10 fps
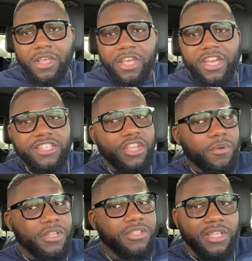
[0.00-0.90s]
Because you
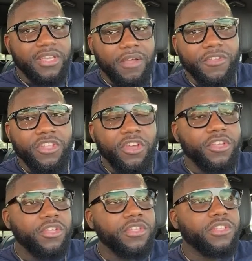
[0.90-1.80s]
think of
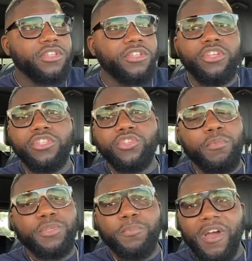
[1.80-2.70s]
it, you so
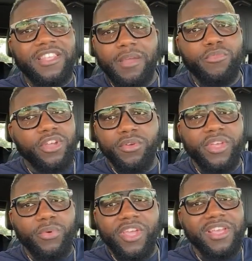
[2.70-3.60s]
much part of your brain where you